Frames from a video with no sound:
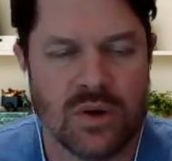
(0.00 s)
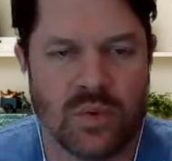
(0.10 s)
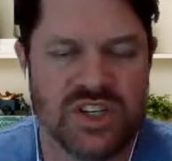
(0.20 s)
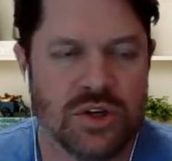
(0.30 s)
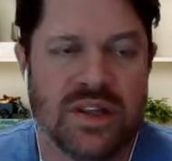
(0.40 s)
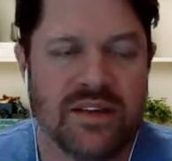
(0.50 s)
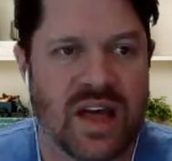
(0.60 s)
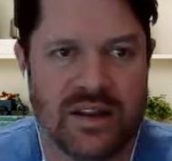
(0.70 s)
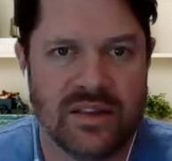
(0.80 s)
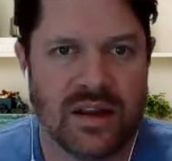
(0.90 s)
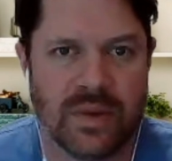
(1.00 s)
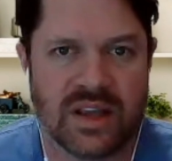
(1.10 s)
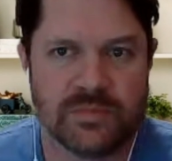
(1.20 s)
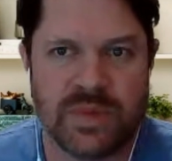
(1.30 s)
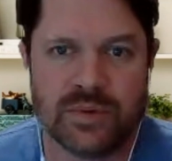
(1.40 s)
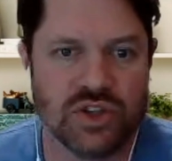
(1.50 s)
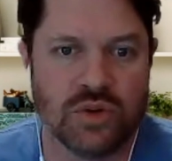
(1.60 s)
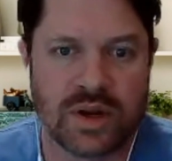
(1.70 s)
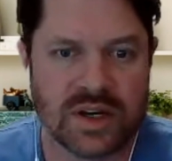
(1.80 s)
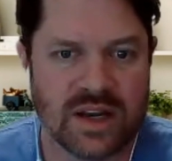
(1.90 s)
we do leave that in there because people do
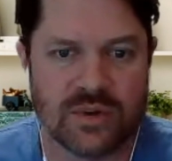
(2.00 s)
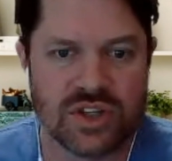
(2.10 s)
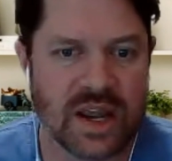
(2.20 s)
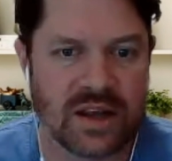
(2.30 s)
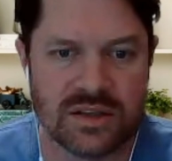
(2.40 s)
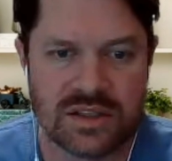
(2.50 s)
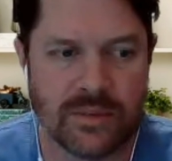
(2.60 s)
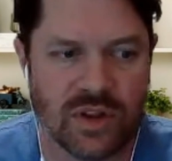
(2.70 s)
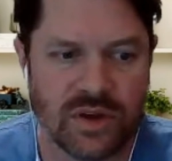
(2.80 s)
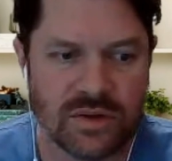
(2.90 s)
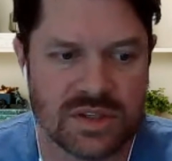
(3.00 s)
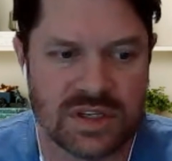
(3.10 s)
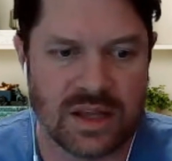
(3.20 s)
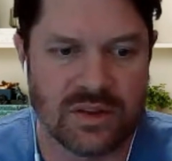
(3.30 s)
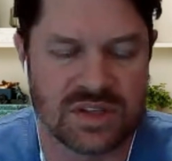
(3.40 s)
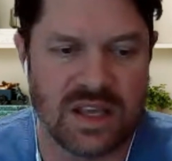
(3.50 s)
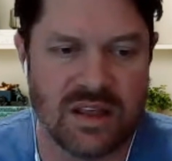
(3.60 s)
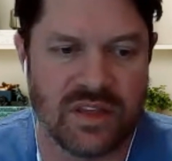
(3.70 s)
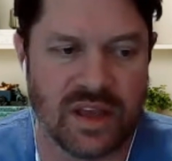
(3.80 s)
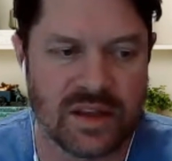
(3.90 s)
want to double check on some of those
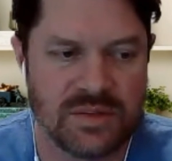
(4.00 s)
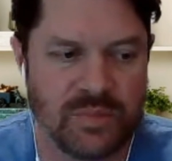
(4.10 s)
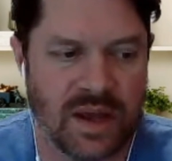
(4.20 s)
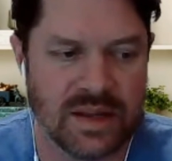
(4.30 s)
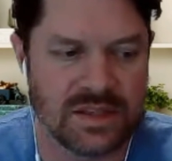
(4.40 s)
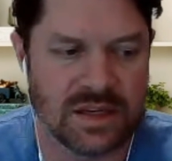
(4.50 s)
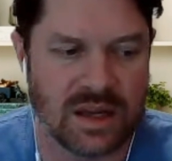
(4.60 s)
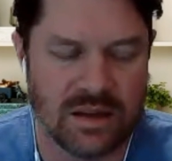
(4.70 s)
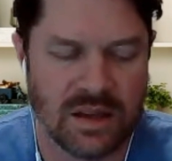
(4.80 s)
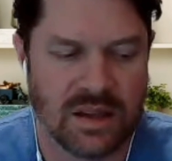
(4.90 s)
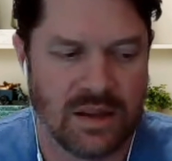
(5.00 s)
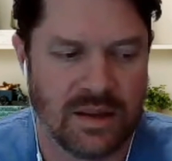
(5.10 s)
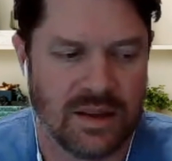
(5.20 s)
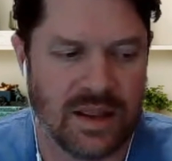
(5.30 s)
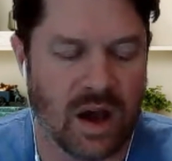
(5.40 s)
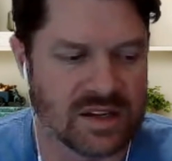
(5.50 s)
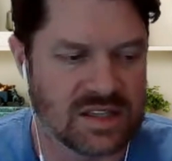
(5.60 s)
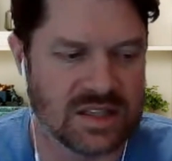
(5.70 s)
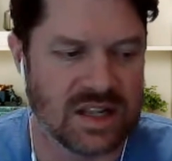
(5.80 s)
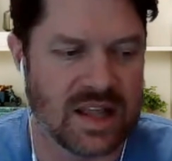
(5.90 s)
key things. But yeah,
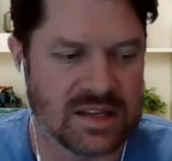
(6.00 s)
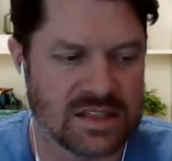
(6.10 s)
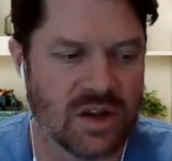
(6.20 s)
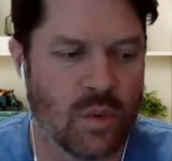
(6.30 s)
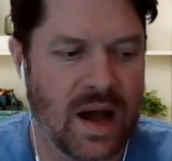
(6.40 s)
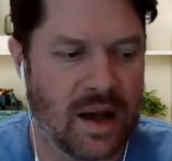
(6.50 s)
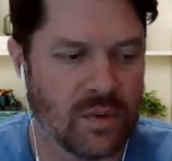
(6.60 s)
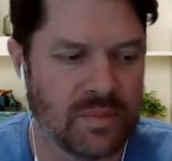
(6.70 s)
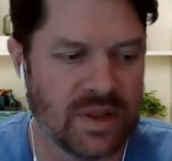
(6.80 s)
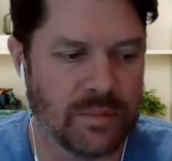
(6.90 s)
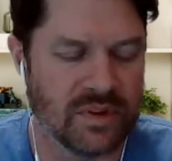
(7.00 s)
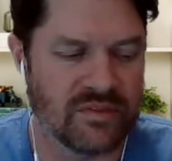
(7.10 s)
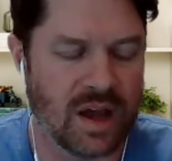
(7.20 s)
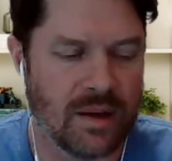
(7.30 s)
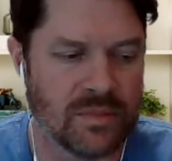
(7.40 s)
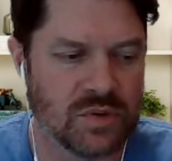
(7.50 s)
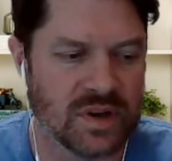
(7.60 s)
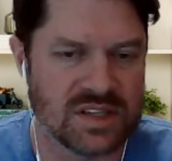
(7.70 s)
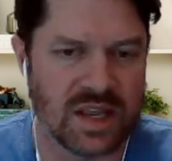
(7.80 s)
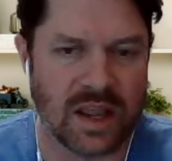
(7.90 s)
honestly, in the last little while, when people have come to
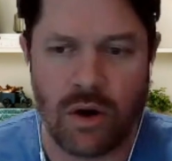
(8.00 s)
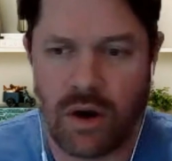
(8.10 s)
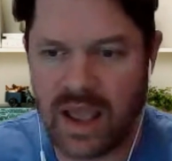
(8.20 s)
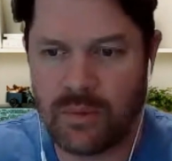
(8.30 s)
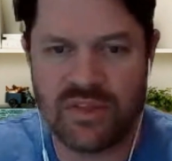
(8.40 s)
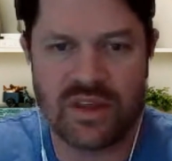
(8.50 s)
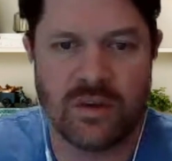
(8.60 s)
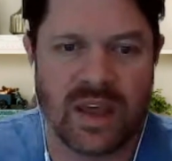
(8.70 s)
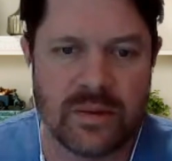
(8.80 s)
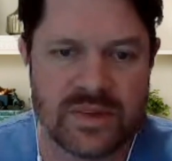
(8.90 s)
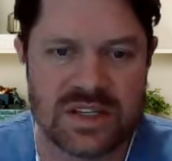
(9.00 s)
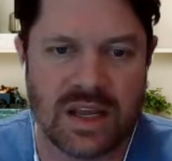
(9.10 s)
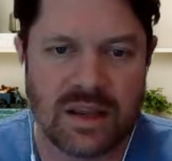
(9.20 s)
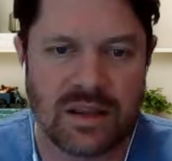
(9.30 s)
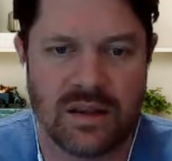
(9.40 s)
us saying, oh, hey, we think you made a mistake,